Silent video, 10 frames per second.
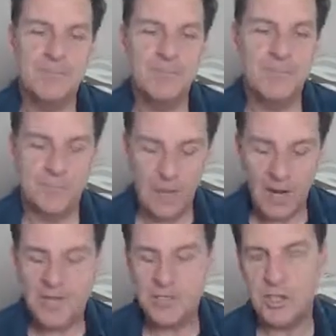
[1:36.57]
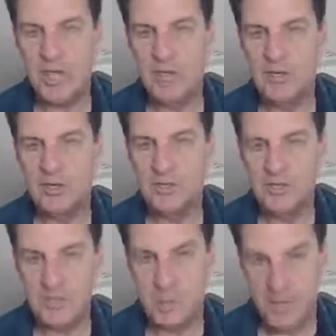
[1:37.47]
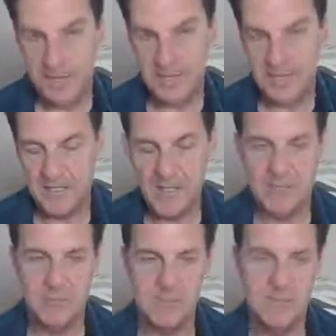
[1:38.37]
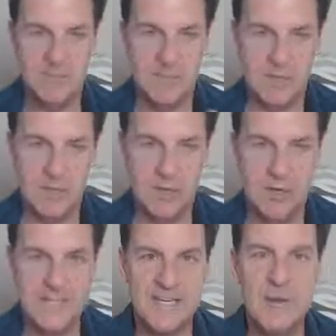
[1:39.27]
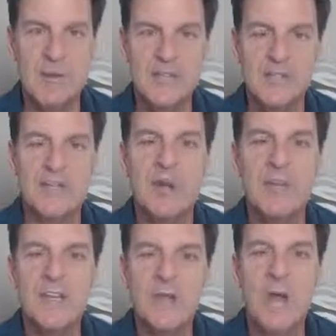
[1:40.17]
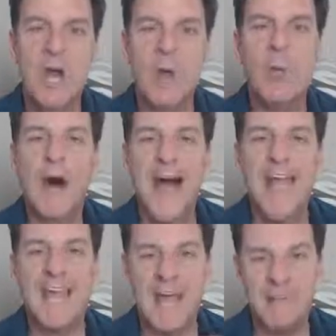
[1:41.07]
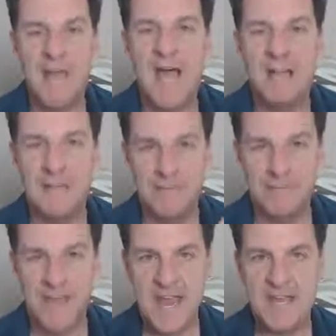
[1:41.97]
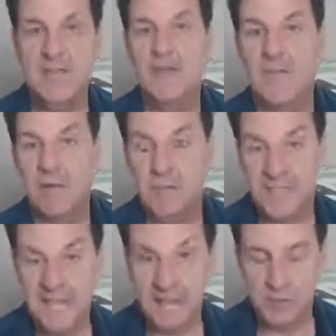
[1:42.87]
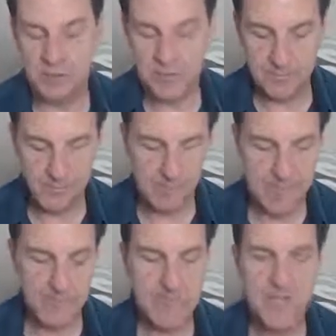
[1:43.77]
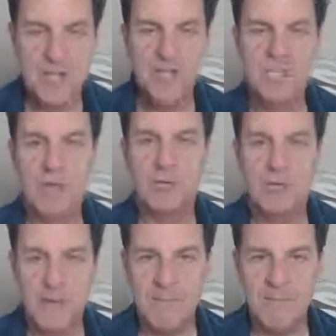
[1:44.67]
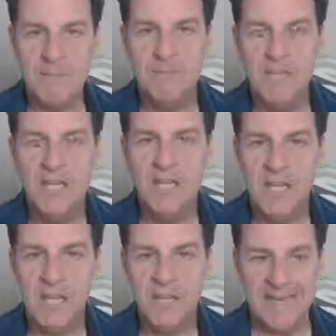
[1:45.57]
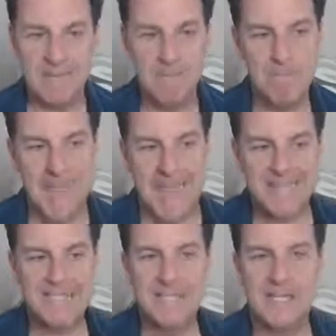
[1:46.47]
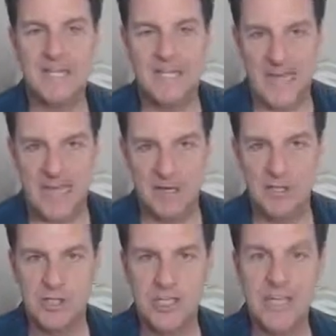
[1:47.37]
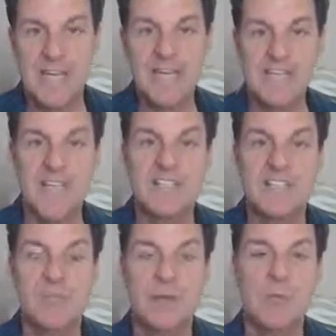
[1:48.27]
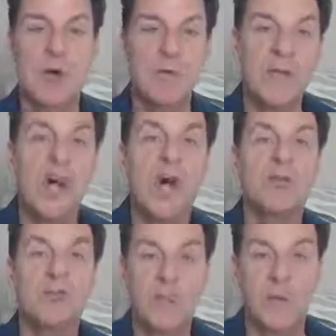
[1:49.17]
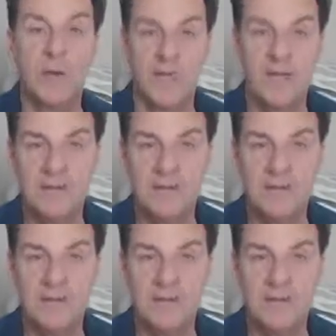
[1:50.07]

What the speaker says: before I share this one thing to make you miss you crazy, I want to share with you why I'm not a fan of those labels. Okay, so let me just be clear that masculine energy tends to be what we call doing,